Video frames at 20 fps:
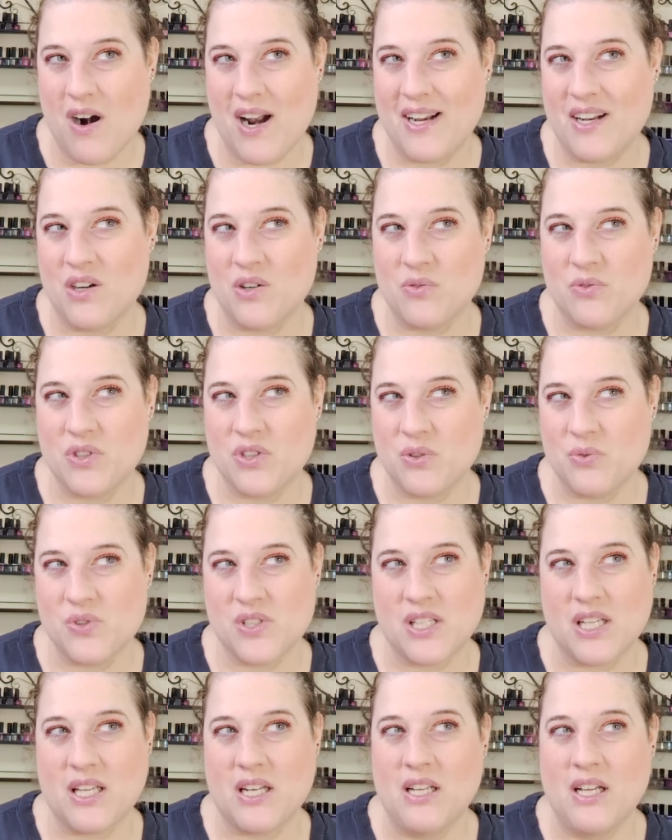I don't
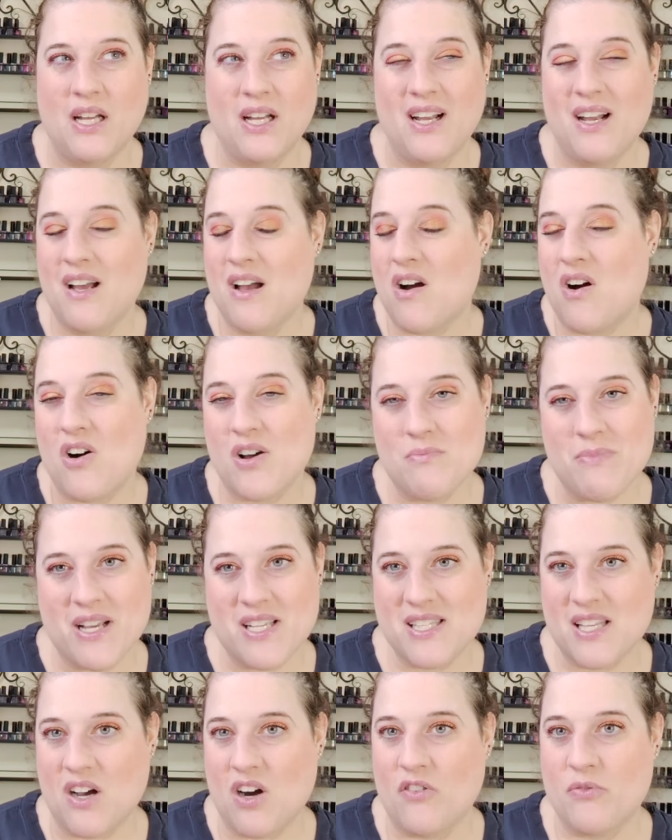use it on
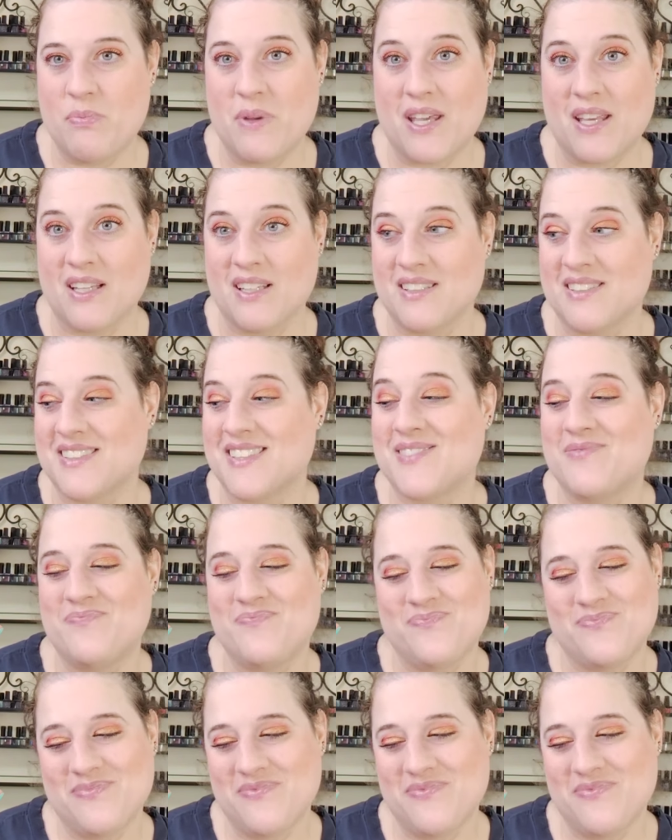myself because